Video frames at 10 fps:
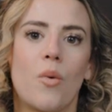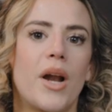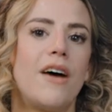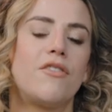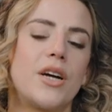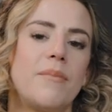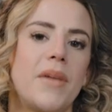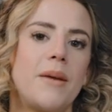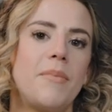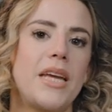or whatever it
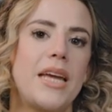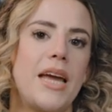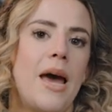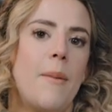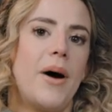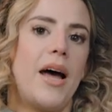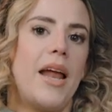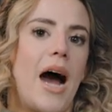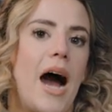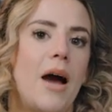may be.
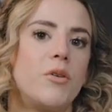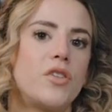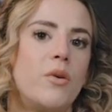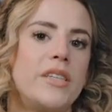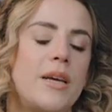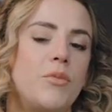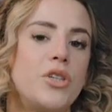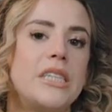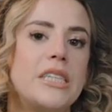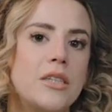But I was always able
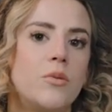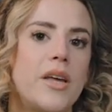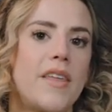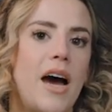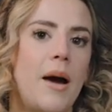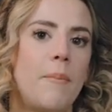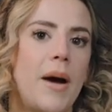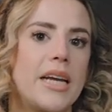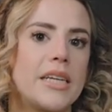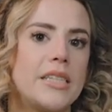to deal with that
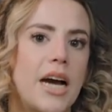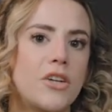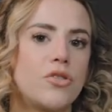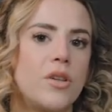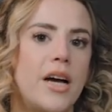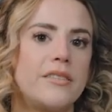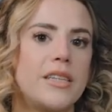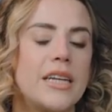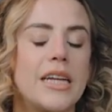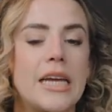by
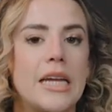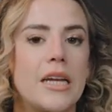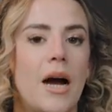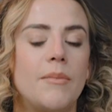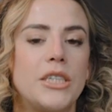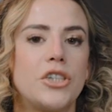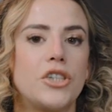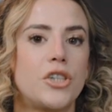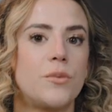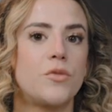contextualizing and again, coming to
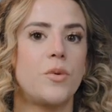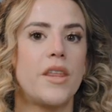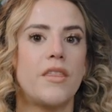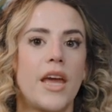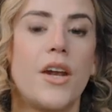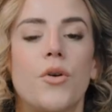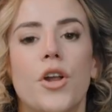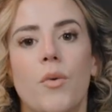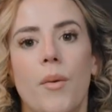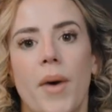terms with they don't
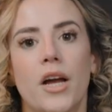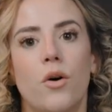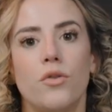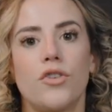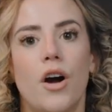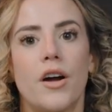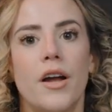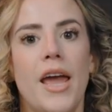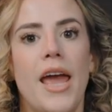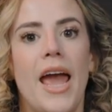know what my goals are.
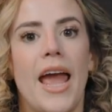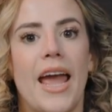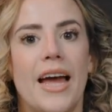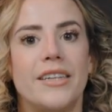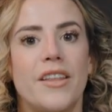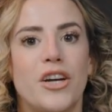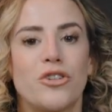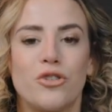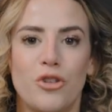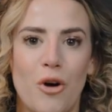And
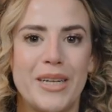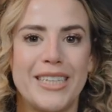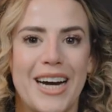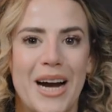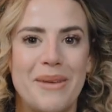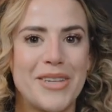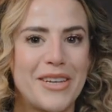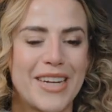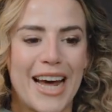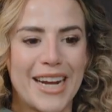there's so many times, I
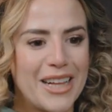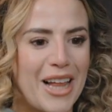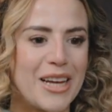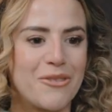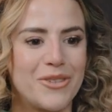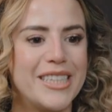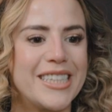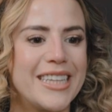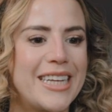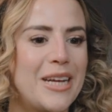even had a client
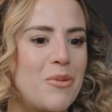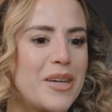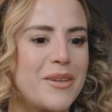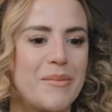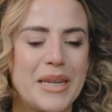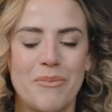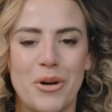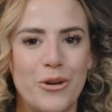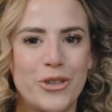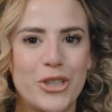recently where somebody
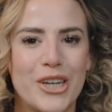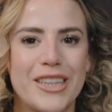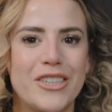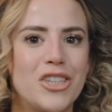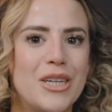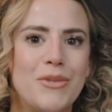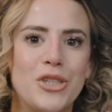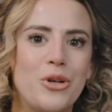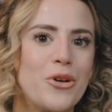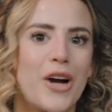approached her at the gym
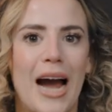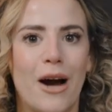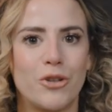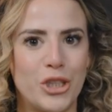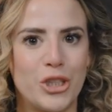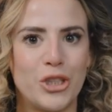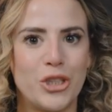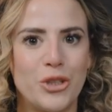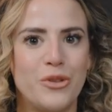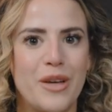and told her how she should
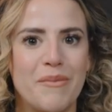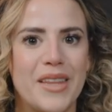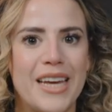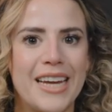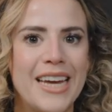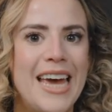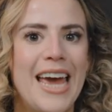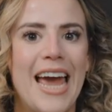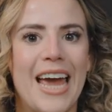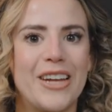do something.
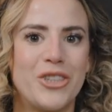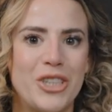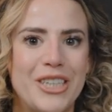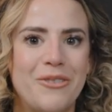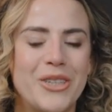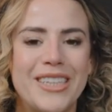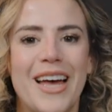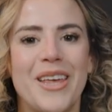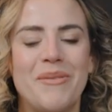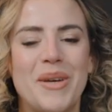And she was
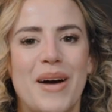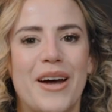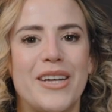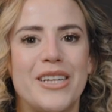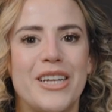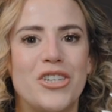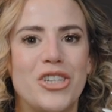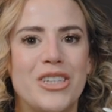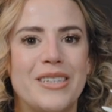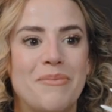telling me about it, and
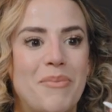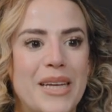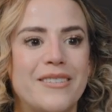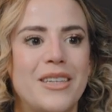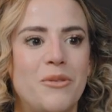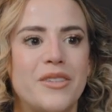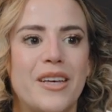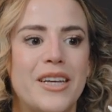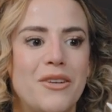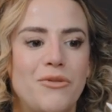she basically was
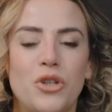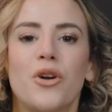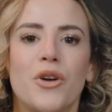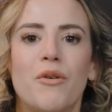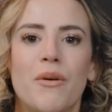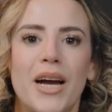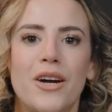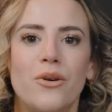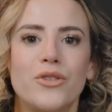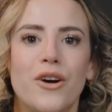like, you don't know what my
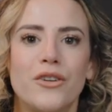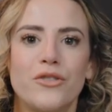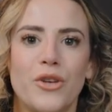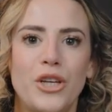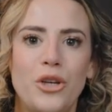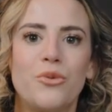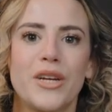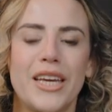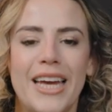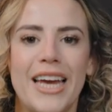goals are. So like, you
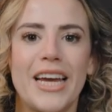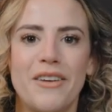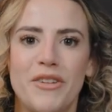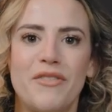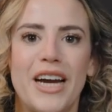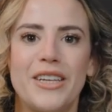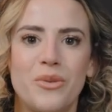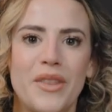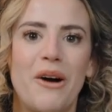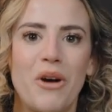really can't give advice
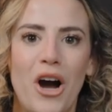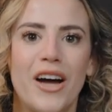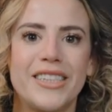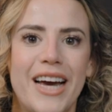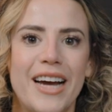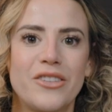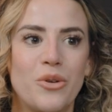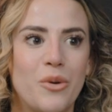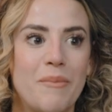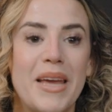without context
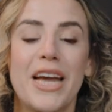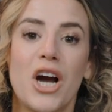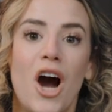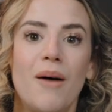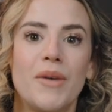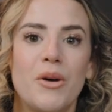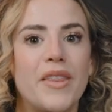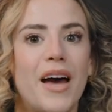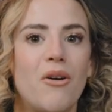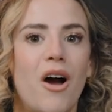or make a comment
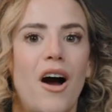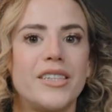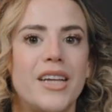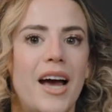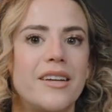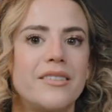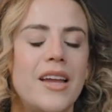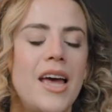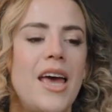without context.